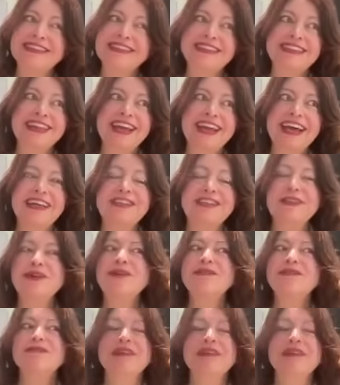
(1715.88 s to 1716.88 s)
I told
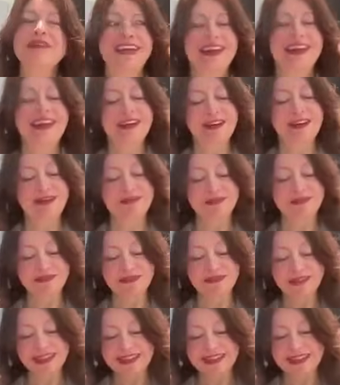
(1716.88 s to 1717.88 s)
my um,
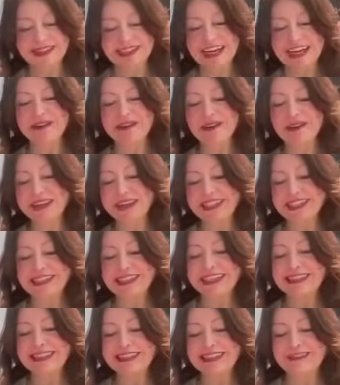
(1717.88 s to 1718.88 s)
tarot
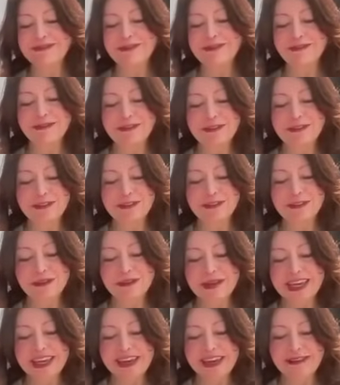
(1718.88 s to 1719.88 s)
intensive the first
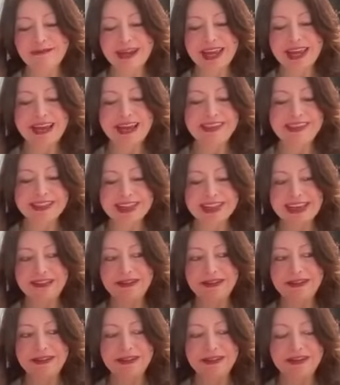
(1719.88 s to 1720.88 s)
weekend we had
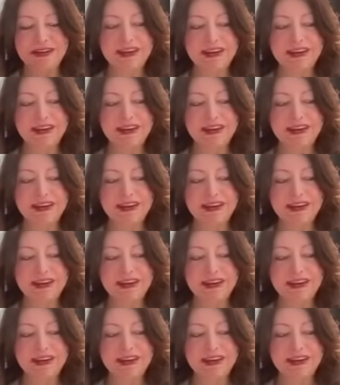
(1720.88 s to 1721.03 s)
together